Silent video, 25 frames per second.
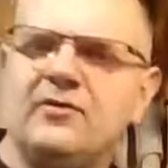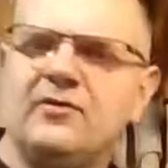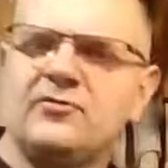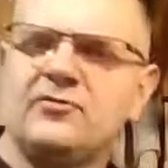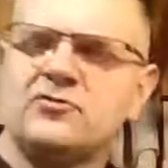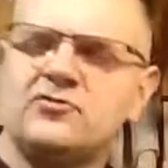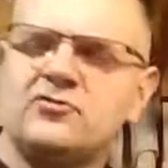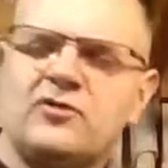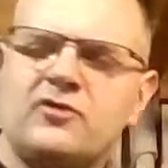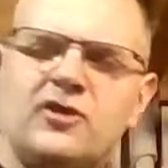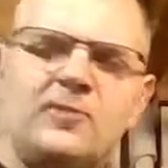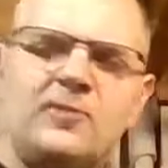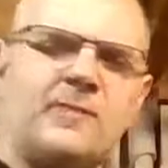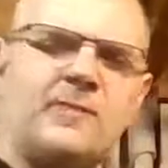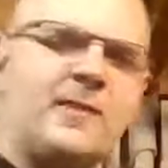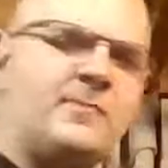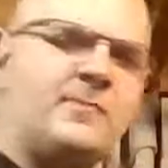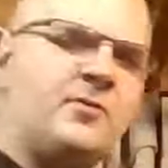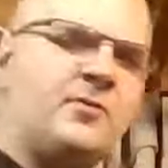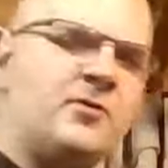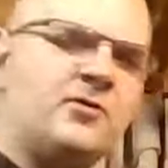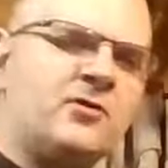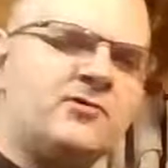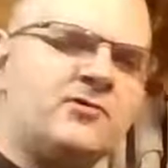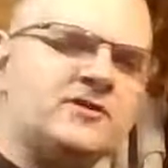me on the trail, but I
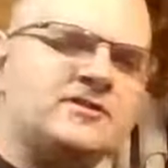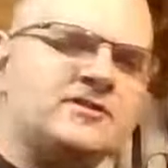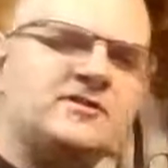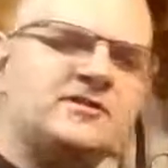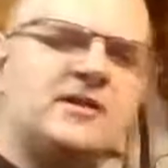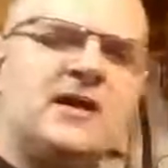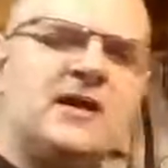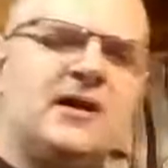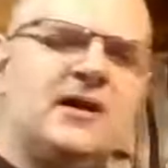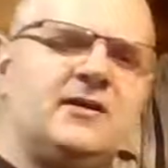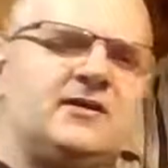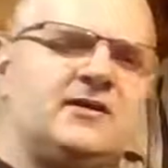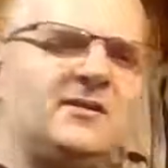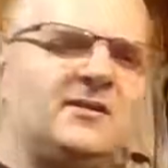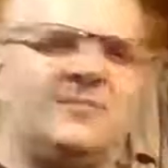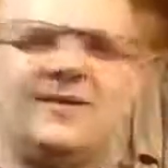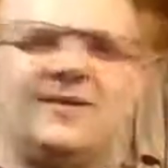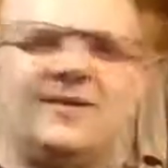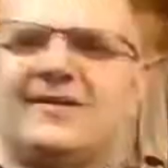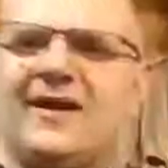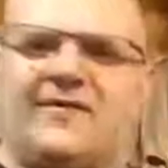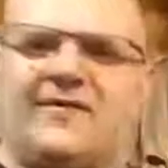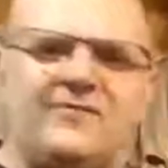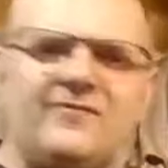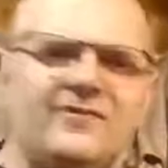put it on the stand and I'm
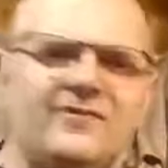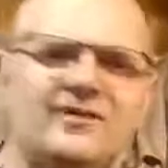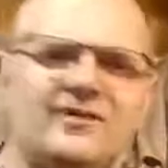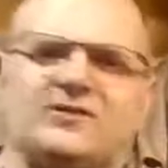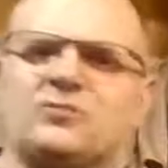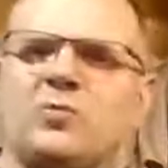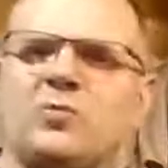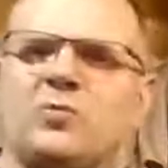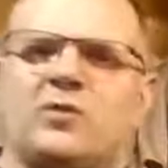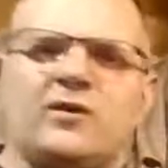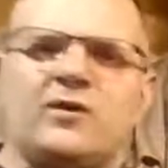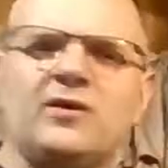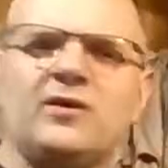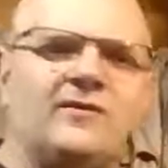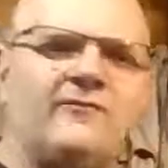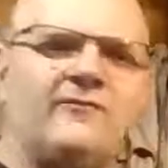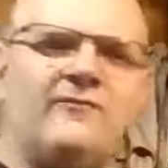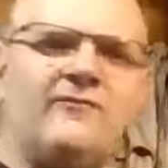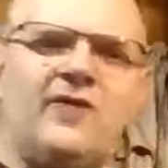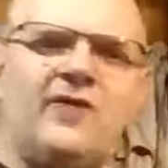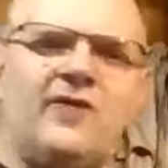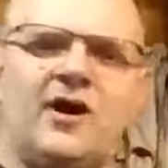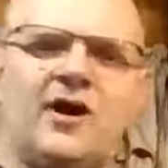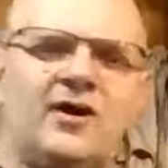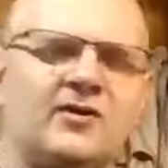like, everything's working
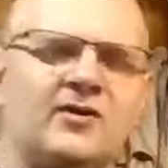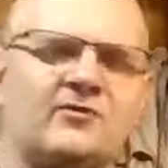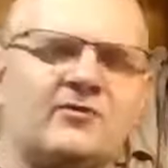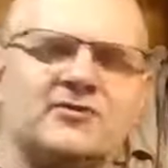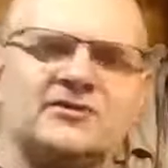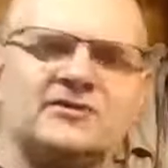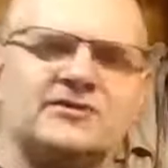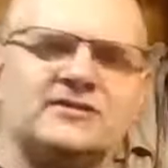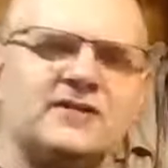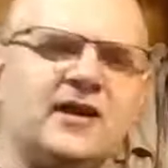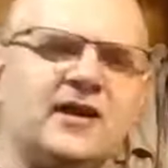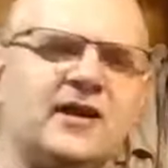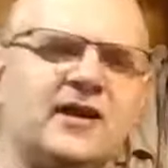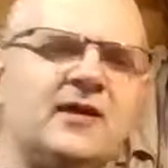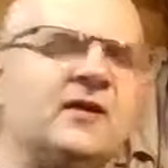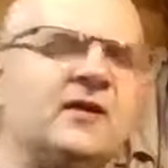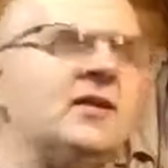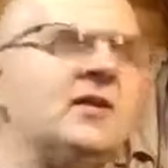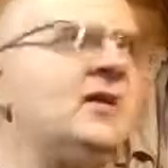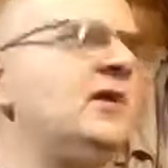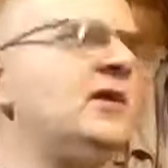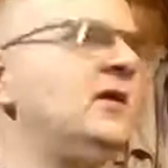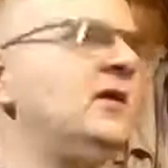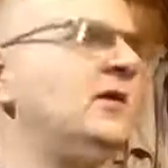fine on the stand.